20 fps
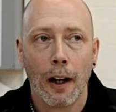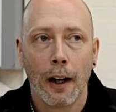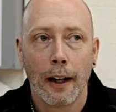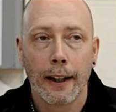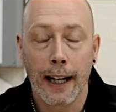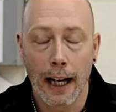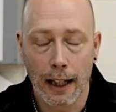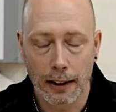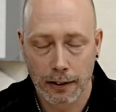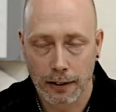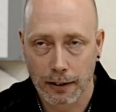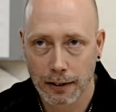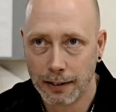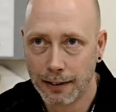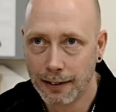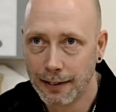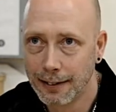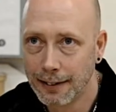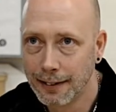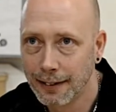Yes.
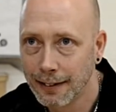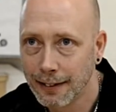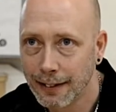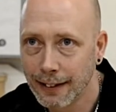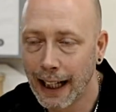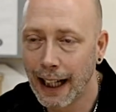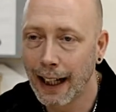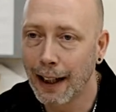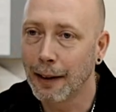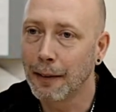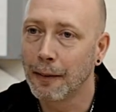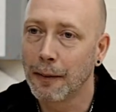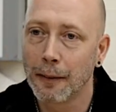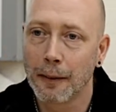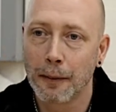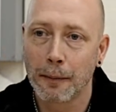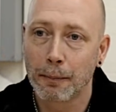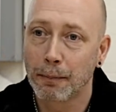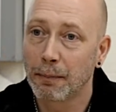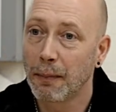
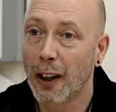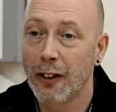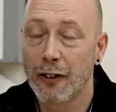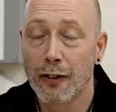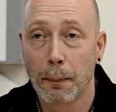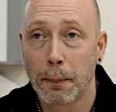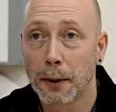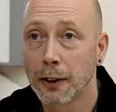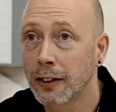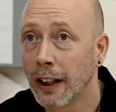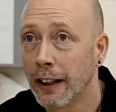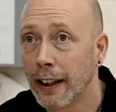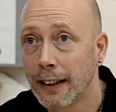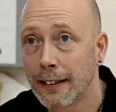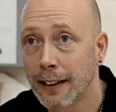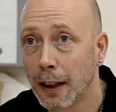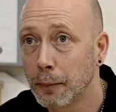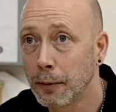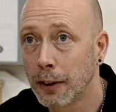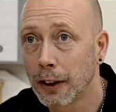Yeah. 100% it's
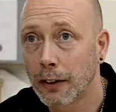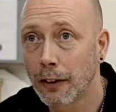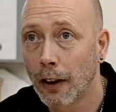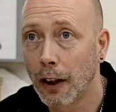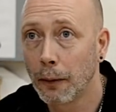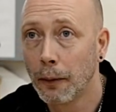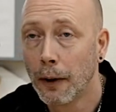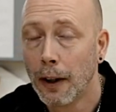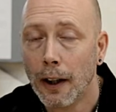helped to grow.